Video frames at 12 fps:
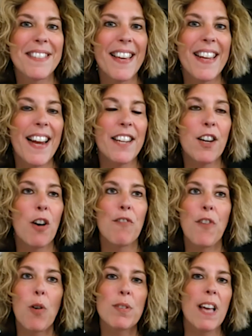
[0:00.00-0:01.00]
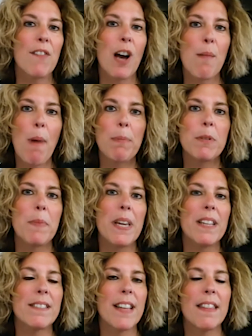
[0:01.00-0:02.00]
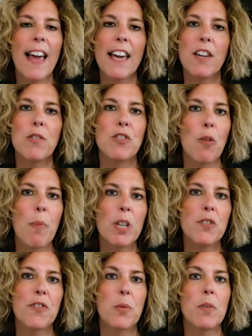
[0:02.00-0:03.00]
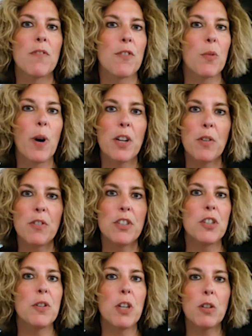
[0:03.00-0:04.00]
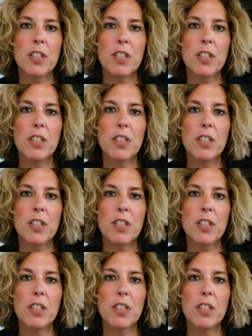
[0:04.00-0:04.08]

And I know folks have come up to me and said, thank you so much for what you do.